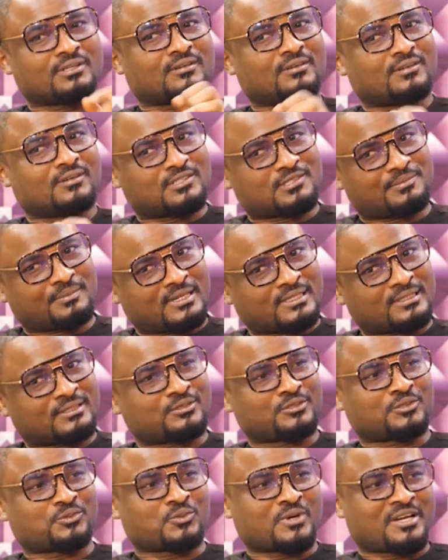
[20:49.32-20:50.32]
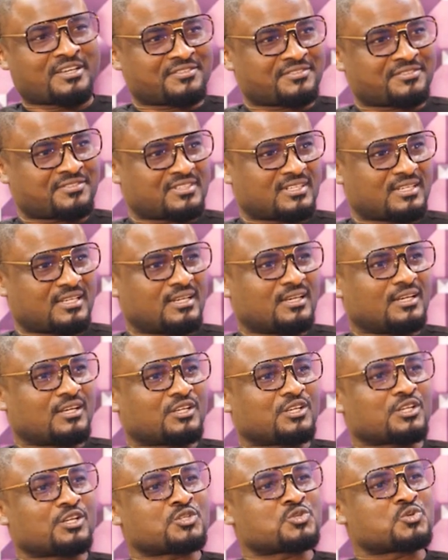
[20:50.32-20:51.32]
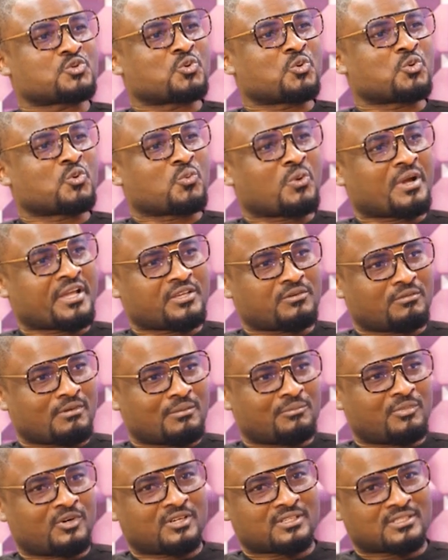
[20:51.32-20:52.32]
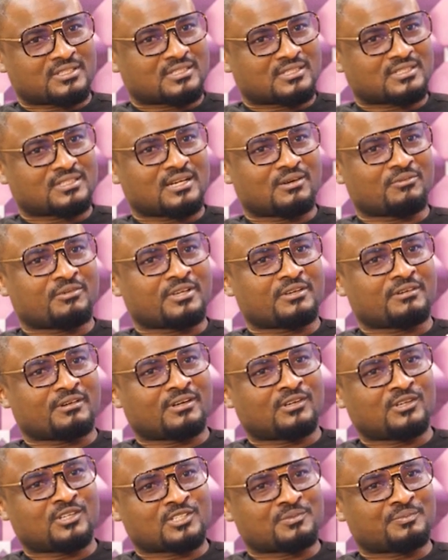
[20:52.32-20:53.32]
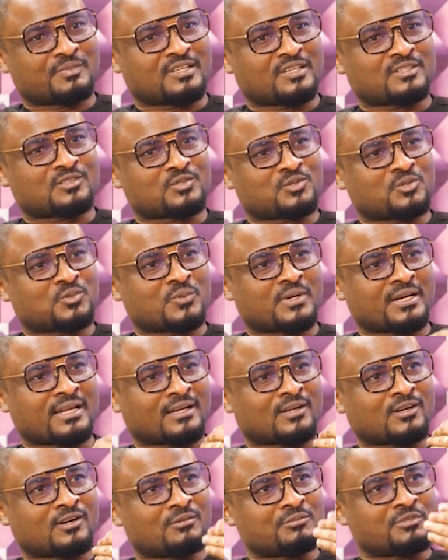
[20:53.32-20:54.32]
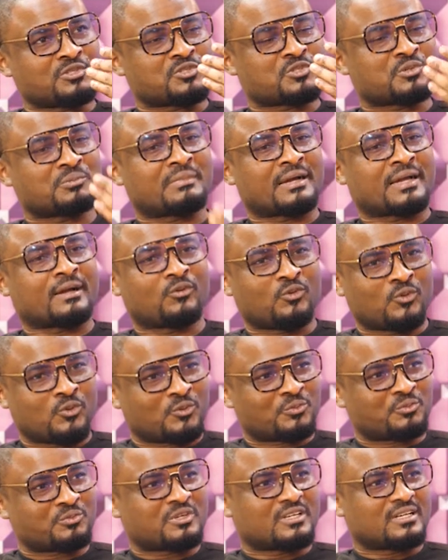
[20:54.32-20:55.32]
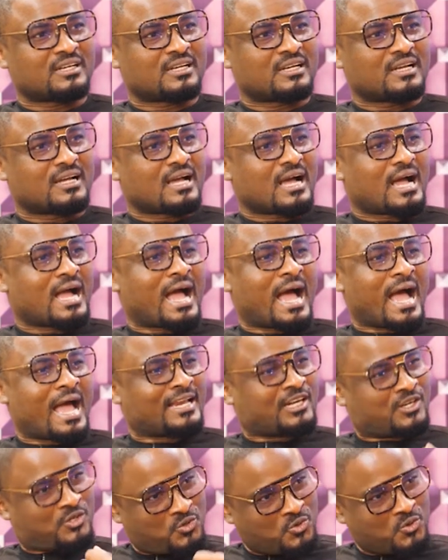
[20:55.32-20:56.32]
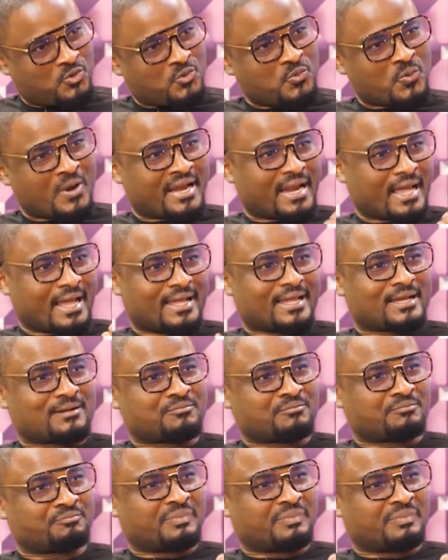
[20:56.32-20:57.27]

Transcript: the husband or the wife. You need to know when you are boss and when you are husband. So when I come into my home, I know when I am